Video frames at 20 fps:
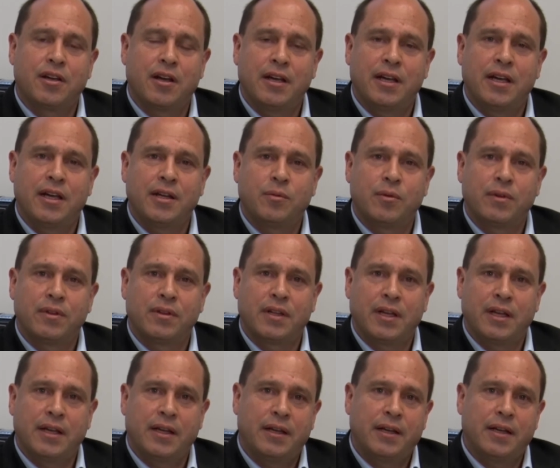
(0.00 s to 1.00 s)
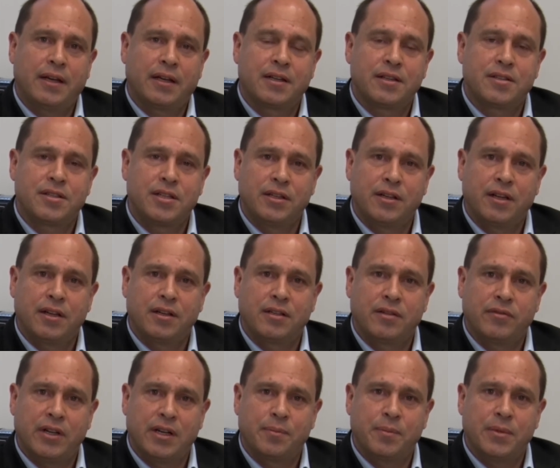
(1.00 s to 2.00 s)
go ahead with a casino
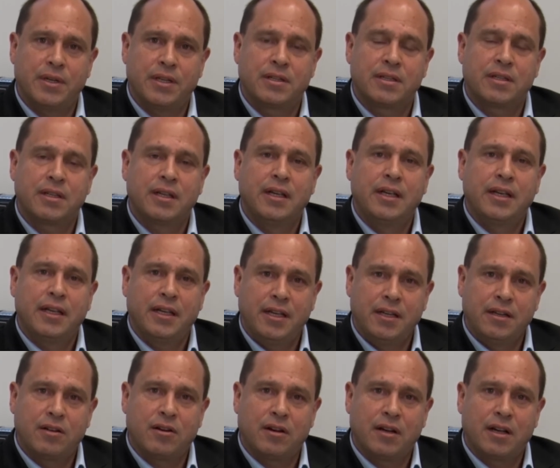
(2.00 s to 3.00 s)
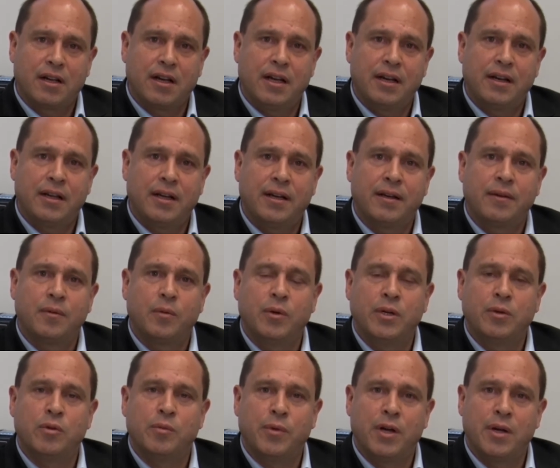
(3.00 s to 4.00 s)
development in Cartagena.
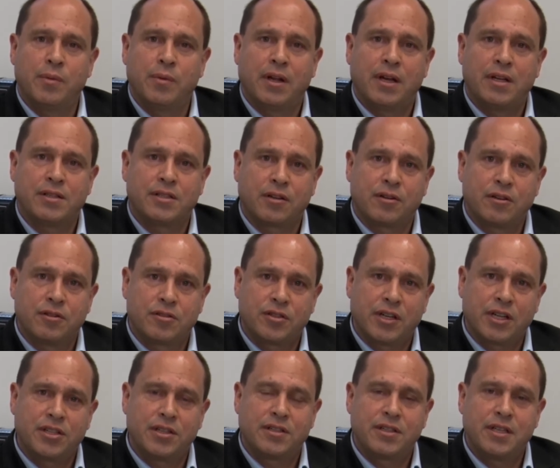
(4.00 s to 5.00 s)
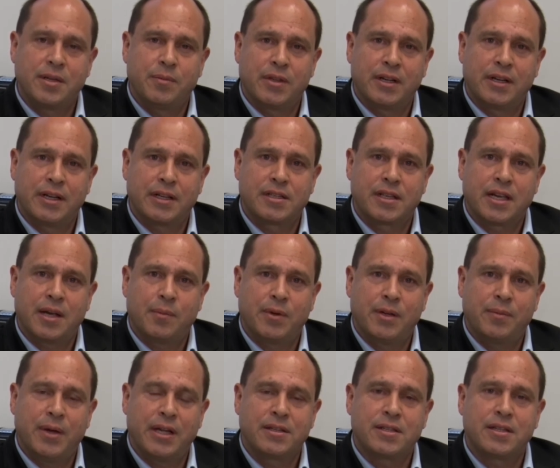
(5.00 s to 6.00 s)
We will mobilize a construction team in the next
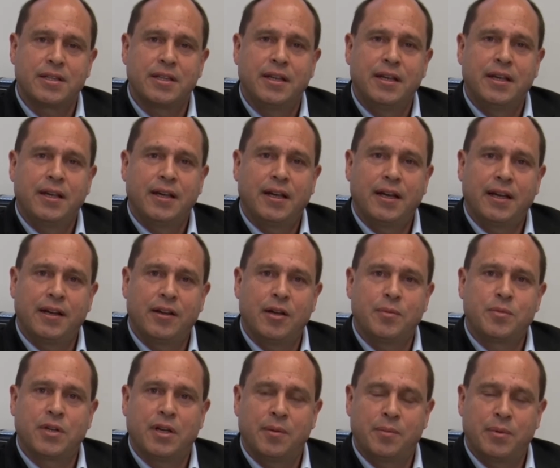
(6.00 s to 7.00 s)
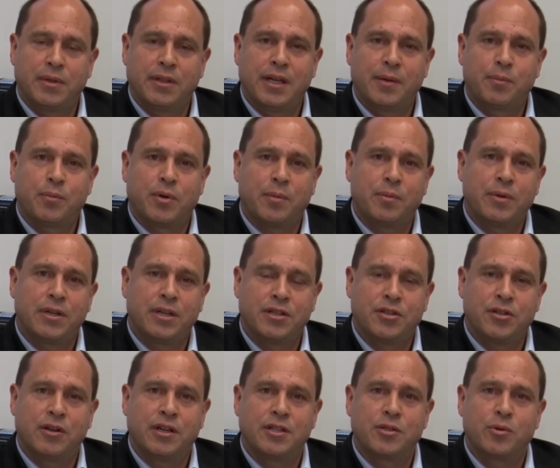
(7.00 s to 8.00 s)
couple of months and hope to open that property
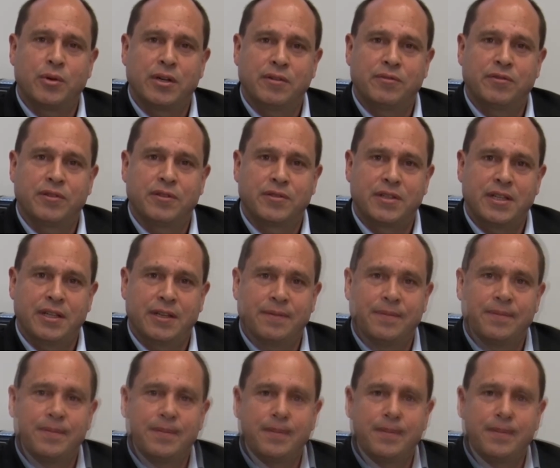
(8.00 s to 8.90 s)
during 2015.